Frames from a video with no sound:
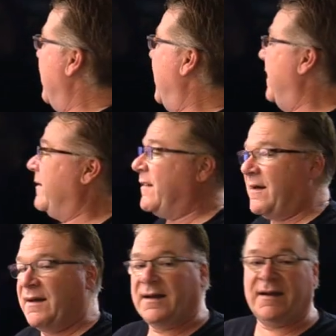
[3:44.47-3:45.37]
And
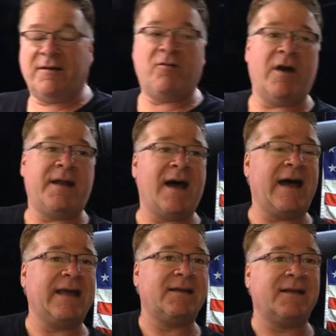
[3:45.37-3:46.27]
uh, when
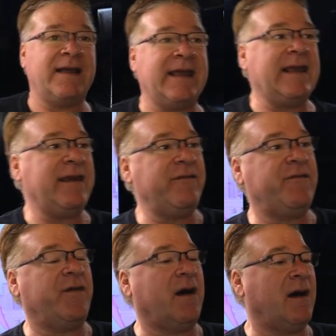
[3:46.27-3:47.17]
I
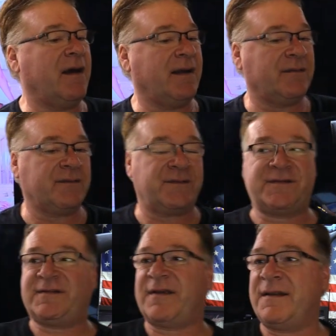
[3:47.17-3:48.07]
leave on
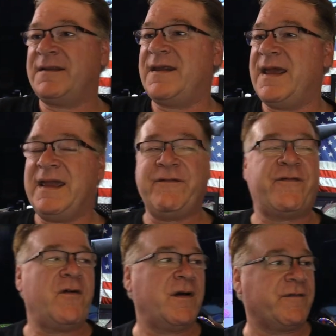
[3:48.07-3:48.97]
Sunday
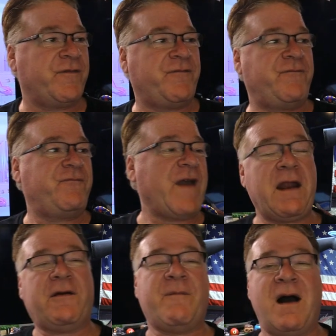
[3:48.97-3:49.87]
for
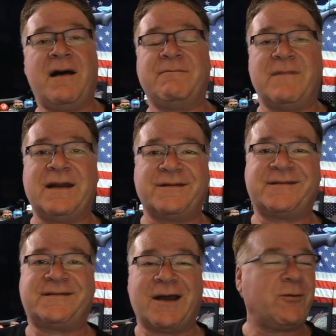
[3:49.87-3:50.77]
Fairmont,
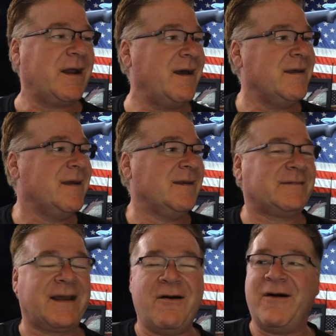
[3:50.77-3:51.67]
Minnesota
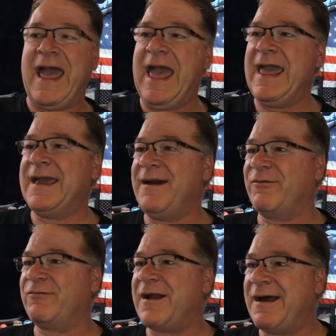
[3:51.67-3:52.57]
to go hang
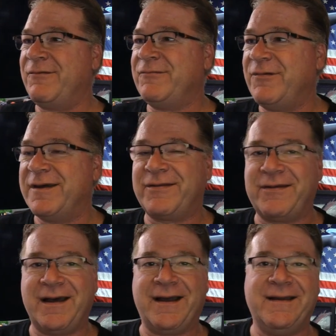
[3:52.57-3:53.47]
around
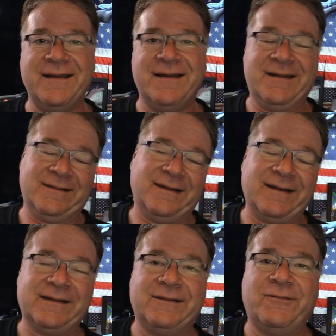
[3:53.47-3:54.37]
with
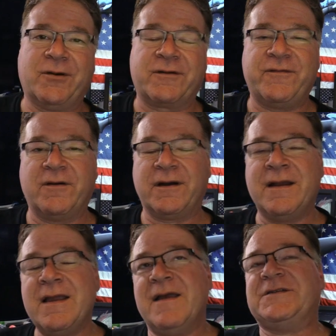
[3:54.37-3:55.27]
work for
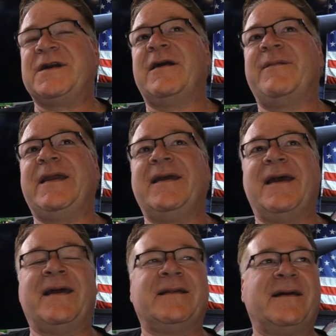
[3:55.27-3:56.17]
Jeremy
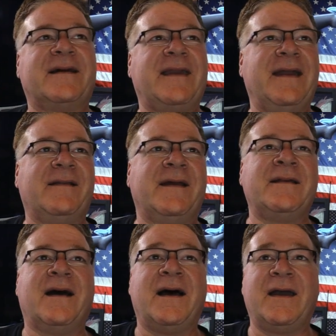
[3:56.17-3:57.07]
and
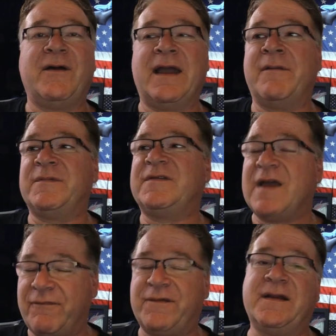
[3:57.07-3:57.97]
Caitlin, I am
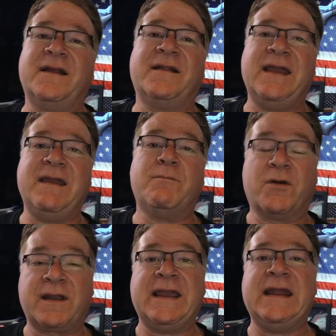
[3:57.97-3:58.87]
definitely
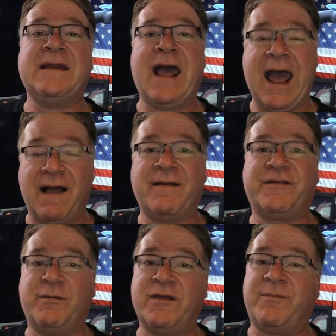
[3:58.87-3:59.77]
bringing
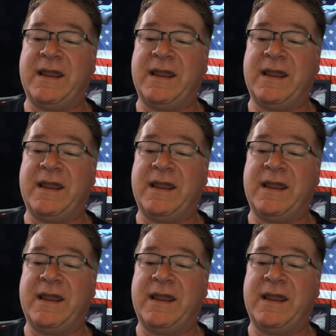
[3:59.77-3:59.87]
Alice with